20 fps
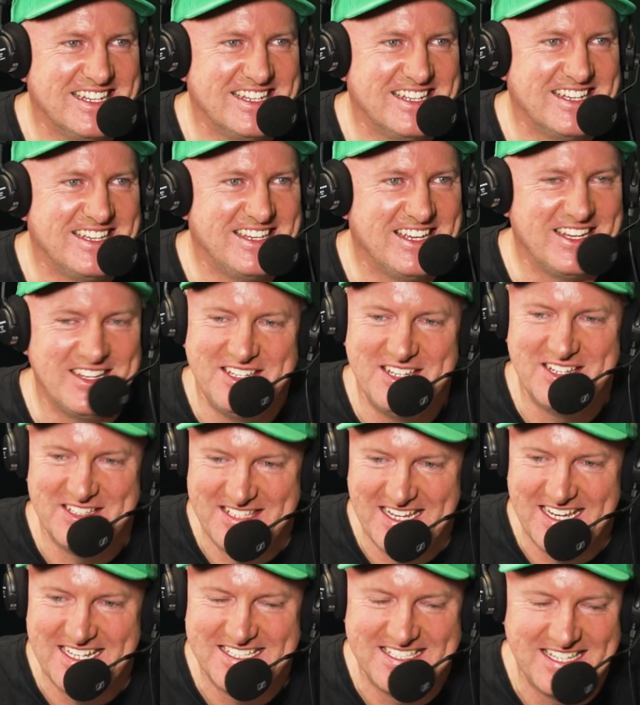it? No. Your you're
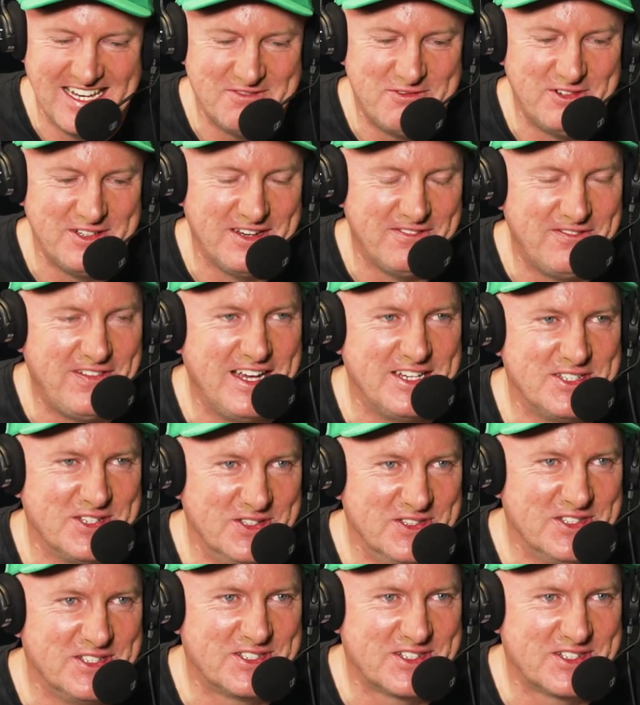dead set put your face on